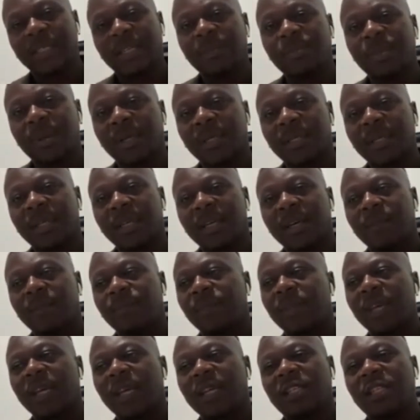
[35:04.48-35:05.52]
but
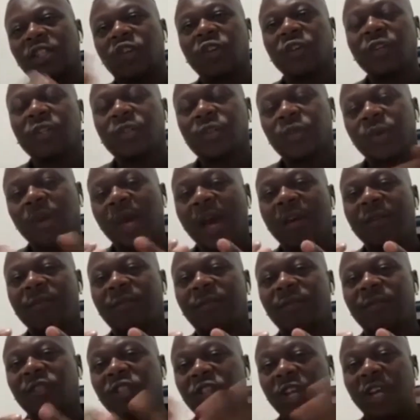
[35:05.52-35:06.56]
it's good to
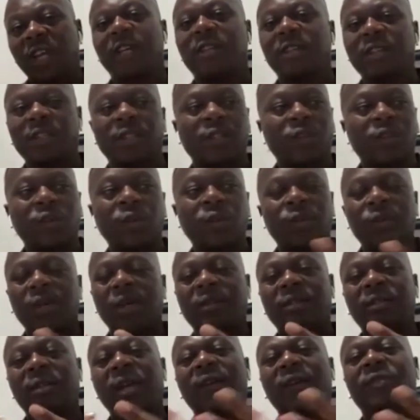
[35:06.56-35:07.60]
have change. It's good
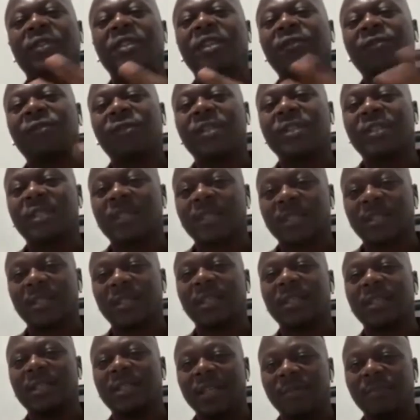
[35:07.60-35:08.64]
to have differences in
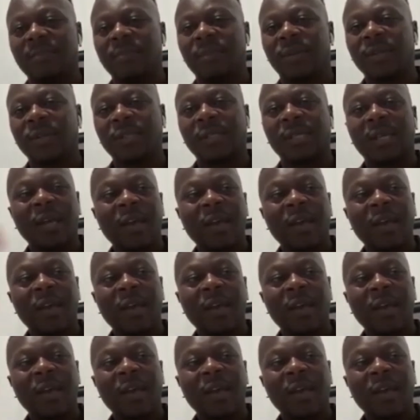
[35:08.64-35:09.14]
the team, because